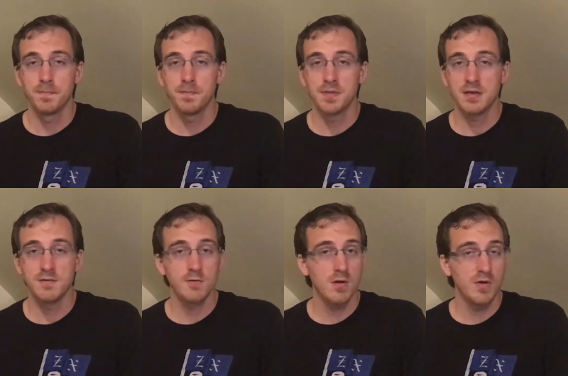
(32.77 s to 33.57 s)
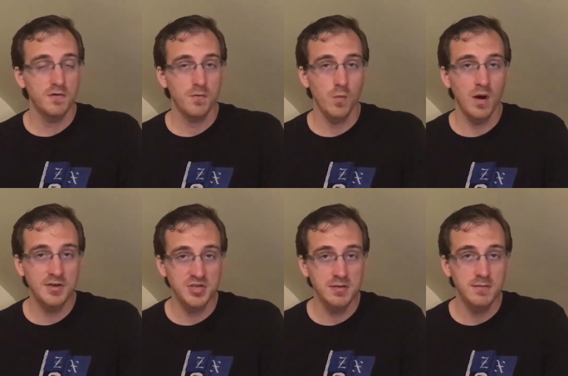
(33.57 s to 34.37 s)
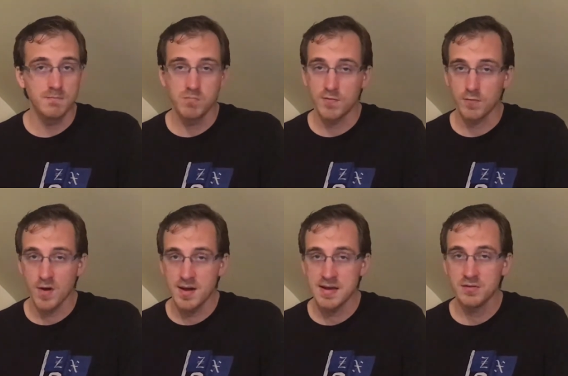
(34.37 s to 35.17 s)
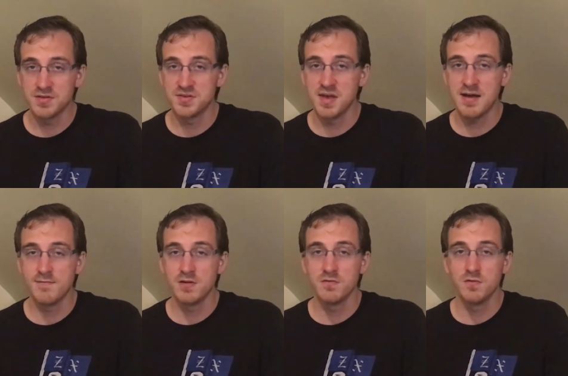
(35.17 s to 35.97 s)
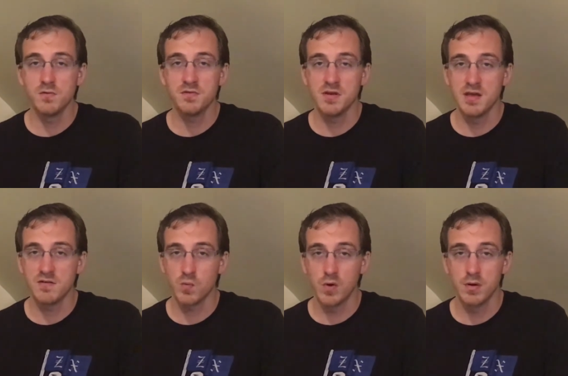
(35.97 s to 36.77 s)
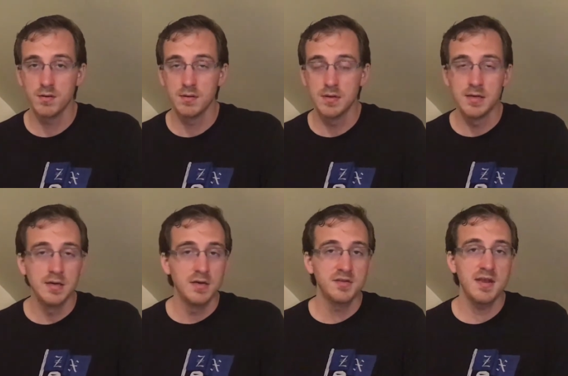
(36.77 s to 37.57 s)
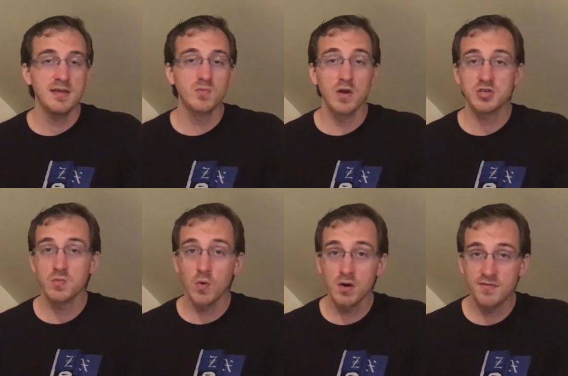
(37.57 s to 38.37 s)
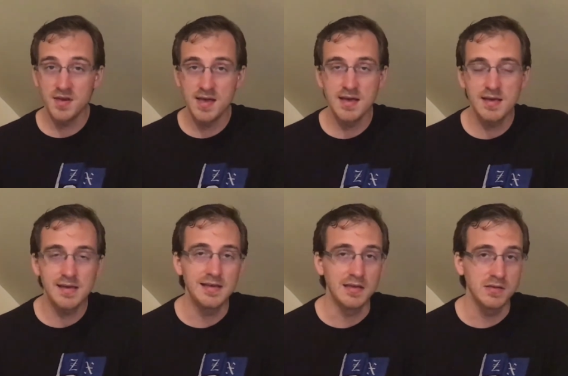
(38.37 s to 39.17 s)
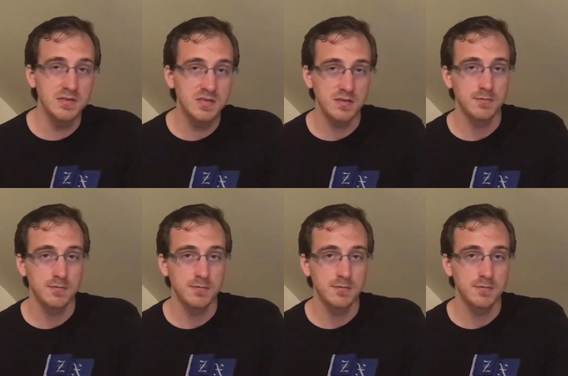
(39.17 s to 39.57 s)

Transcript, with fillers: Thank you very much for watching, but for right now, let's dive into today's word. Today's Russian word of the day is